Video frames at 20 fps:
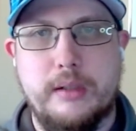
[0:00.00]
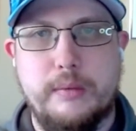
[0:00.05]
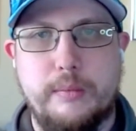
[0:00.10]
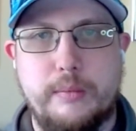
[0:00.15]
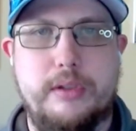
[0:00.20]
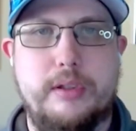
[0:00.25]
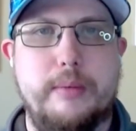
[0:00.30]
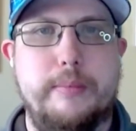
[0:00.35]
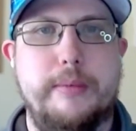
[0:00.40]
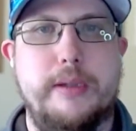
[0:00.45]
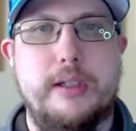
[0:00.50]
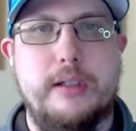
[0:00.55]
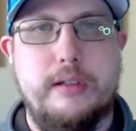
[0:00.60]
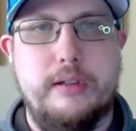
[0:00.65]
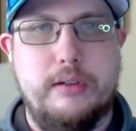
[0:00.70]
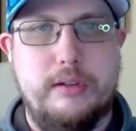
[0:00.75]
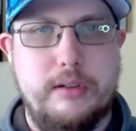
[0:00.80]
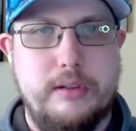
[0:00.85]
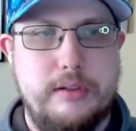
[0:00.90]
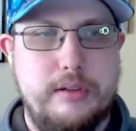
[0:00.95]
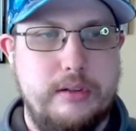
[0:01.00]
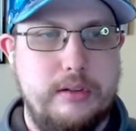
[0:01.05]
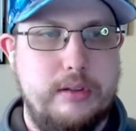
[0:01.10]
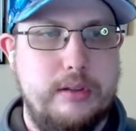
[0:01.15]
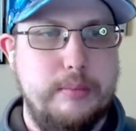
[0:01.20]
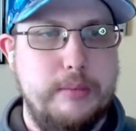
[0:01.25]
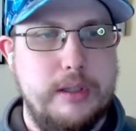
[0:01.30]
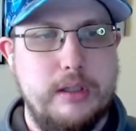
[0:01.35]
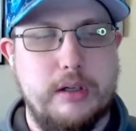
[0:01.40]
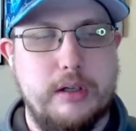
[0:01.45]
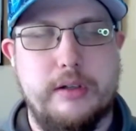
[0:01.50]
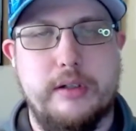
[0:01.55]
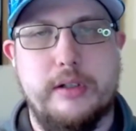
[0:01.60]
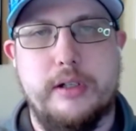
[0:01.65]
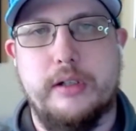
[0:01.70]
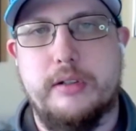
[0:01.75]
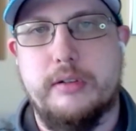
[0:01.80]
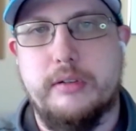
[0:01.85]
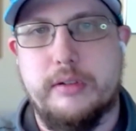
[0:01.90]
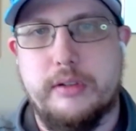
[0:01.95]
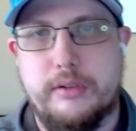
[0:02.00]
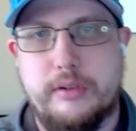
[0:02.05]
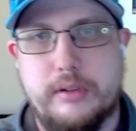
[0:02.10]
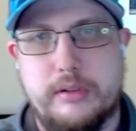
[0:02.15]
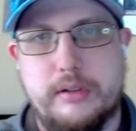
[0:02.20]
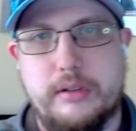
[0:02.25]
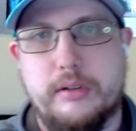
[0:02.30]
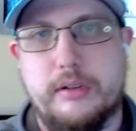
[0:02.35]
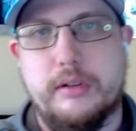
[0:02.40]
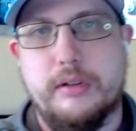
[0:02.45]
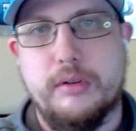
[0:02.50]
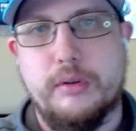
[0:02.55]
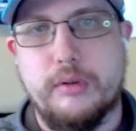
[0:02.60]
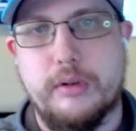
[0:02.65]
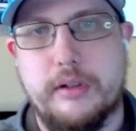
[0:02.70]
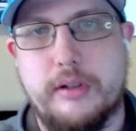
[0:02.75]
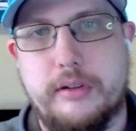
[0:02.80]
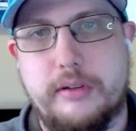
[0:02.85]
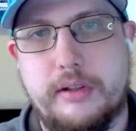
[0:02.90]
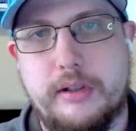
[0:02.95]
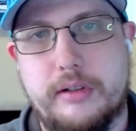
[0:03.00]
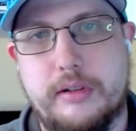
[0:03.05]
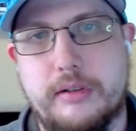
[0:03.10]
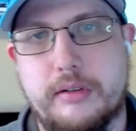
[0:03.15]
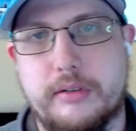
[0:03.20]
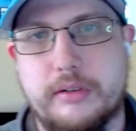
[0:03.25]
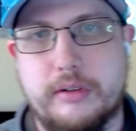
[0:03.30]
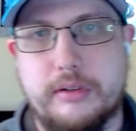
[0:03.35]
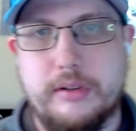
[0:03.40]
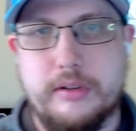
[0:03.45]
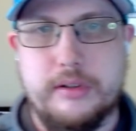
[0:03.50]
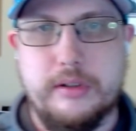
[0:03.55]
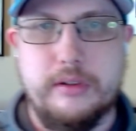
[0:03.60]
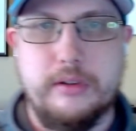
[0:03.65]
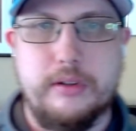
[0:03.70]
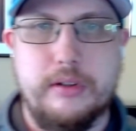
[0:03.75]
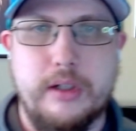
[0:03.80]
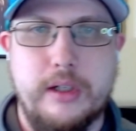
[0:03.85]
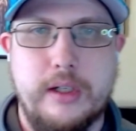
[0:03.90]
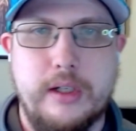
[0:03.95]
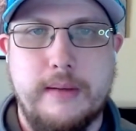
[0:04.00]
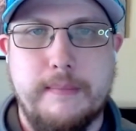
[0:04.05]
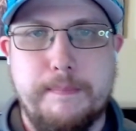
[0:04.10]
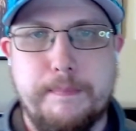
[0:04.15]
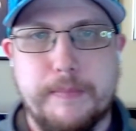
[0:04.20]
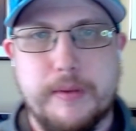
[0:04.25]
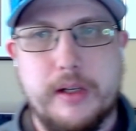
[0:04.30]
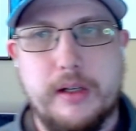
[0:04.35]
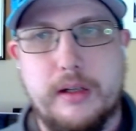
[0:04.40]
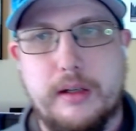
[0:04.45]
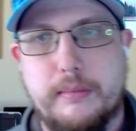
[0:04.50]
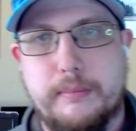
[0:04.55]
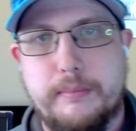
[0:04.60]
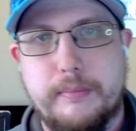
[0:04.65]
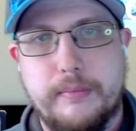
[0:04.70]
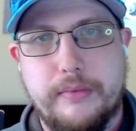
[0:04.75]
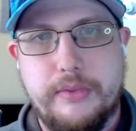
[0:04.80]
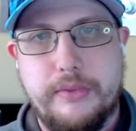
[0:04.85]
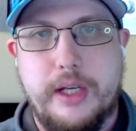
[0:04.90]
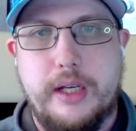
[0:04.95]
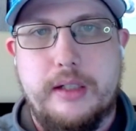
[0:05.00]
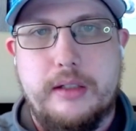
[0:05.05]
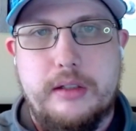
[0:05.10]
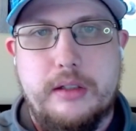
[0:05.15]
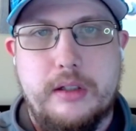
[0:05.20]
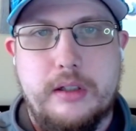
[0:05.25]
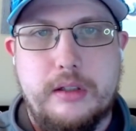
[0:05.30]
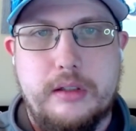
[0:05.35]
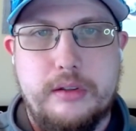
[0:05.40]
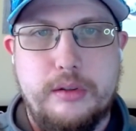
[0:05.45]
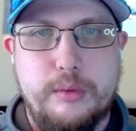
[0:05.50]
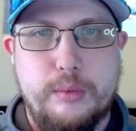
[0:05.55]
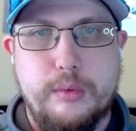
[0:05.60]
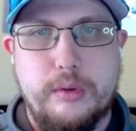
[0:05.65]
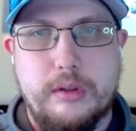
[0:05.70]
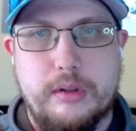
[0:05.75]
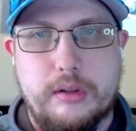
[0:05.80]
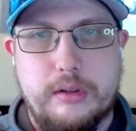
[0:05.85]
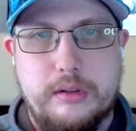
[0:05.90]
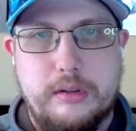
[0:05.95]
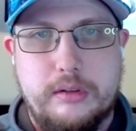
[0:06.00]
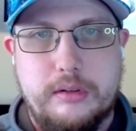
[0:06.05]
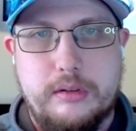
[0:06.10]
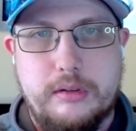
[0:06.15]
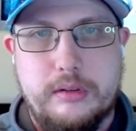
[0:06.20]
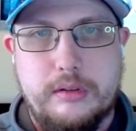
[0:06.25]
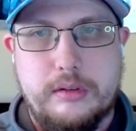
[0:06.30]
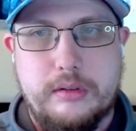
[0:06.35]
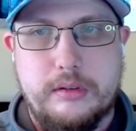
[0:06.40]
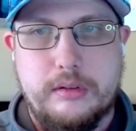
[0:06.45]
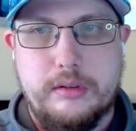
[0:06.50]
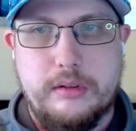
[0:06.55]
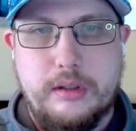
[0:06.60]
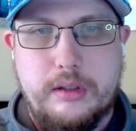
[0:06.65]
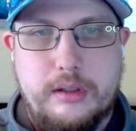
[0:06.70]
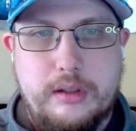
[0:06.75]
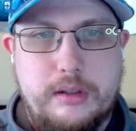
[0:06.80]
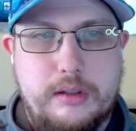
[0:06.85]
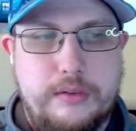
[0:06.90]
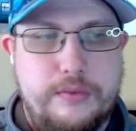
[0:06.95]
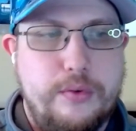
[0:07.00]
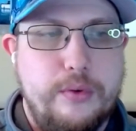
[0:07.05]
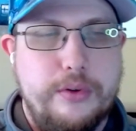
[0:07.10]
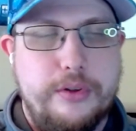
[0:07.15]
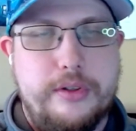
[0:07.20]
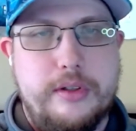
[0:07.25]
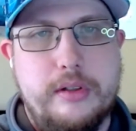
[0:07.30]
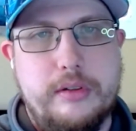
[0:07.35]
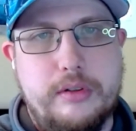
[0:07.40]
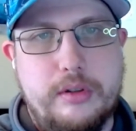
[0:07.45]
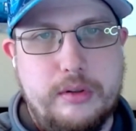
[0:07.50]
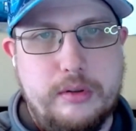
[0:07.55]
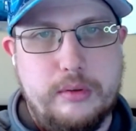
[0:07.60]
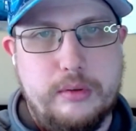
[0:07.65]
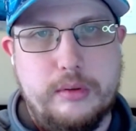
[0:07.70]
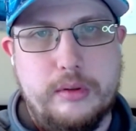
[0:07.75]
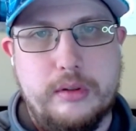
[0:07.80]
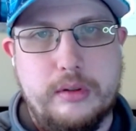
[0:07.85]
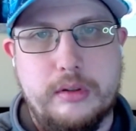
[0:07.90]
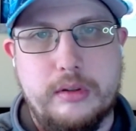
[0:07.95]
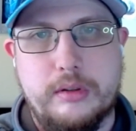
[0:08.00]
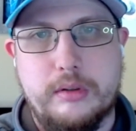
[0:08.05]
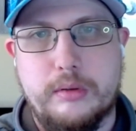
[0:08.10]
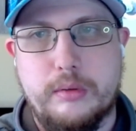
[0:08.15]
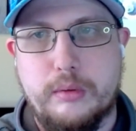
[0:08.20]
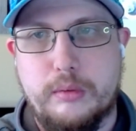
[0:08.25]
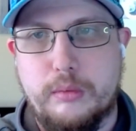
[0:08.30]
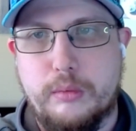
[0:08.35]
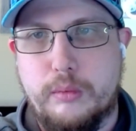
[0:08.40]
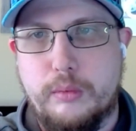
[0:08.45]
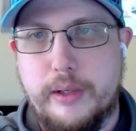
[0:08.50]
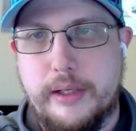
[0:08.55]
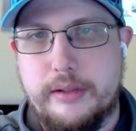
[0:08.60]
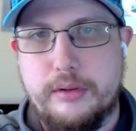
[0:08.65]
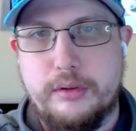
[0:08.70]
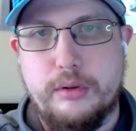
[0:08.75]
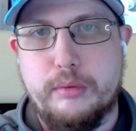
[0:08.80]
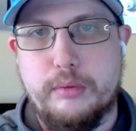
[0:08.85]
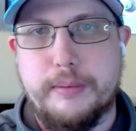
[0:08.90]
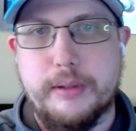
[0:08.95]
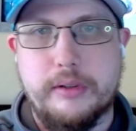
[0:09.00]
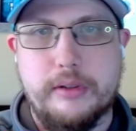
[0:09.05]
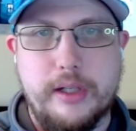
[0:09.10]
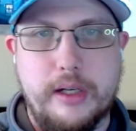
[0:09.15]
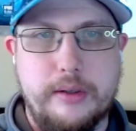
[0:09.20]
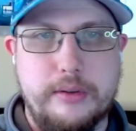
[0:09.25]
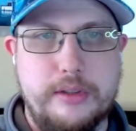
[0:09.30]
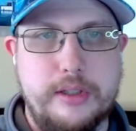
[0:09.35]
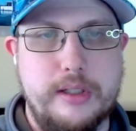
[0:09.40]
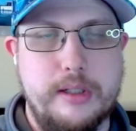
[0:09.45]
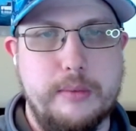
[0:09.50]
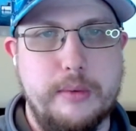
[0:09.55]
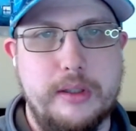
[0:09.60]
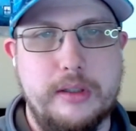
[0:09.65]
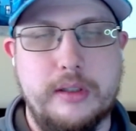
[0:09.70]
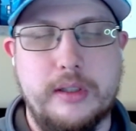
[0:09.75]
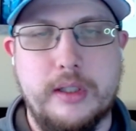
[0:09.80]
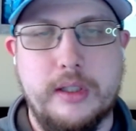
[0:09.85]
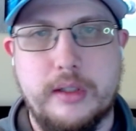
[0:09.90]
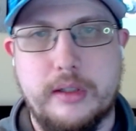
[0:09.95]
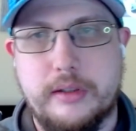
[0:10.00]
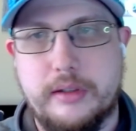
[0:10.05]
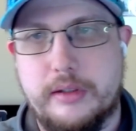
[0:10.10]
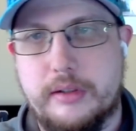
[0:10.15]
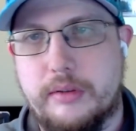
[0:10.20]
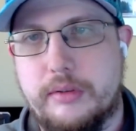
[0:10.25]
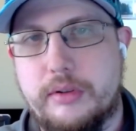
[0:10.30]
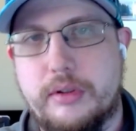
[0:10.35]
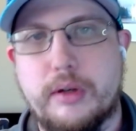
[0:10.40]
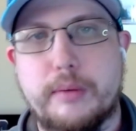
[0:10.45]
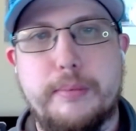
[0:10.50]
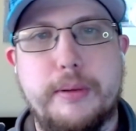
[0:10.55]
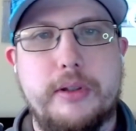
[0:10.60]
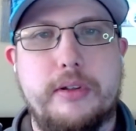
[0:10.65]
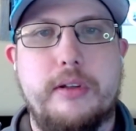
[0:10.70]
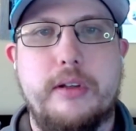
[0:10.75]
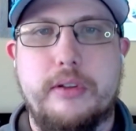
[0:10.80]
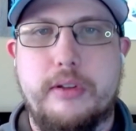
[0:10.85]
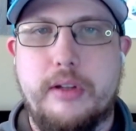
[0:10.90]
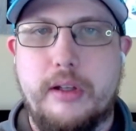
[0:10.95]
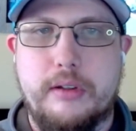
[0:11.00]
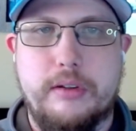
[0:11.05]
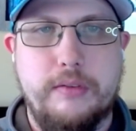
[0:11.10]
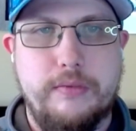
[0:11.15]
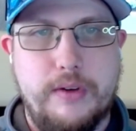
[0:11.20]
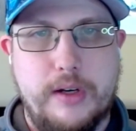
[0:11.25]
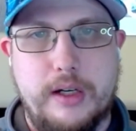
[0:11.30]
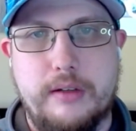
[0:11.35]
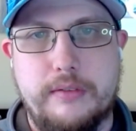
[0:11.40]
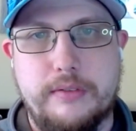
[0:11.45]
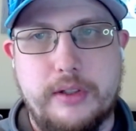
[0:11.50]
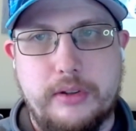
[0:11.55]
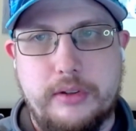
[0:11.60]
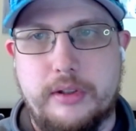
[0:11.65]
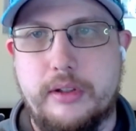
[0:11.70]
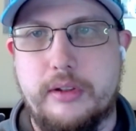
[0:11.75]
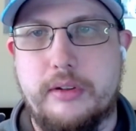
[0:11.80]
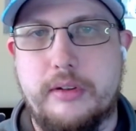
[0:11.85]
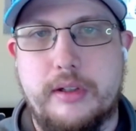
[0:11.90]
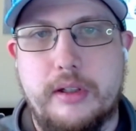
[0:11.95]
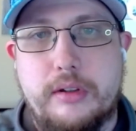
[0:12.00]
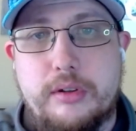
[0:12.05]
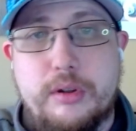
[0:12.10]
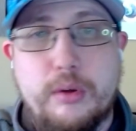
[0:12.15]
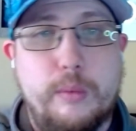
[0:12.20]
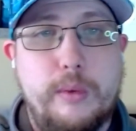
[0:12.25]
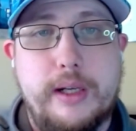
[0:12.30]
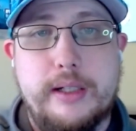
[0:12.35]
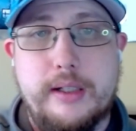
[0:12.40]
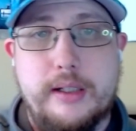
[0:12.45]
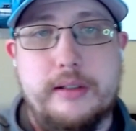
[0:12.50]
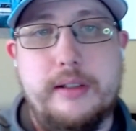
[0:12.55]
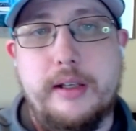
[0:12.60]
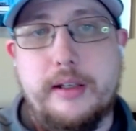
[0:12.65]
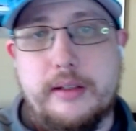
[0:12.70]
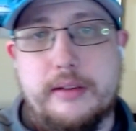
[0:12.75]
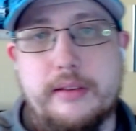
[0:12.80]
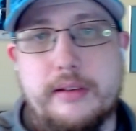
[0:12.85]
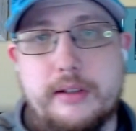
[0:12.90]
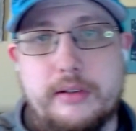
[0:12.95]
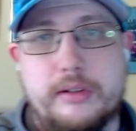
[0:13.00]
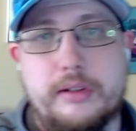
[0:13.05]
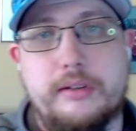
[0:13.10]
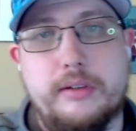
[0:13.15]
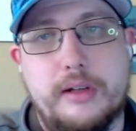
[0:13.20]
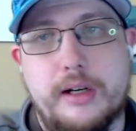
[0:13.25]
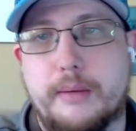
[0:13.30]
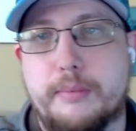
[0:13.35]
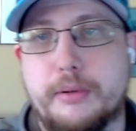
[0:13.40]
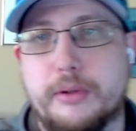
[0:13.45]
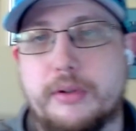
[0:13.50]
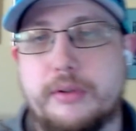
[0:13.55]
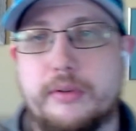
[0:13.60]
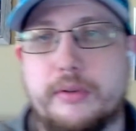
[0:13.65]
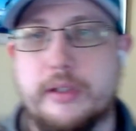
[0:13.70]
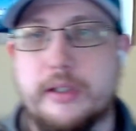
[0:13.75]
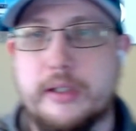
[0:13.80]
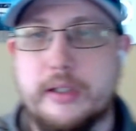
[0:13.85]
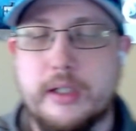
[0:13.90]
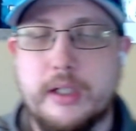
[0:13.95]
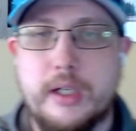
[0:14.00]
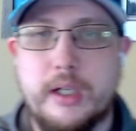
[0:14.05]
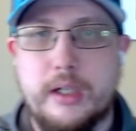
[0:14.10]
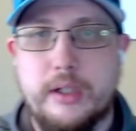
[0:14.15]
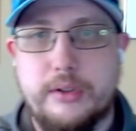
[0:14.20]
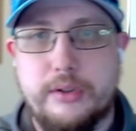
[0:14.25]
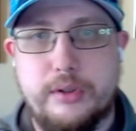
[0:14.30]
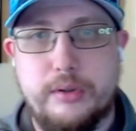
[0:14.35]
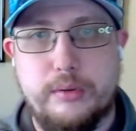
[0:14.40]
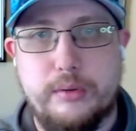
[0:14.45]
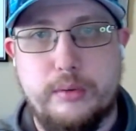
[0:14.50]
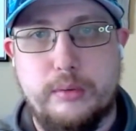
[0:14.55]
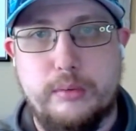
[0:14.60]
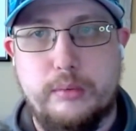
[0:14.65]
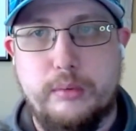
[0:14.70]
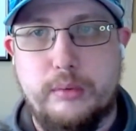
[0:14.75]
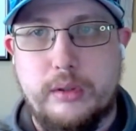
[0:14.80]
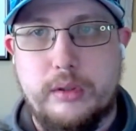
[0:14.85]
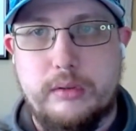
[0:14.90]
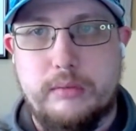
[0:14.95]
with some of the decisions, some of the architectural decisions, the organizational decisions that you were forced into when you built out Cherwell. You know, your business has evolved since then, so why not take this as an opportunity to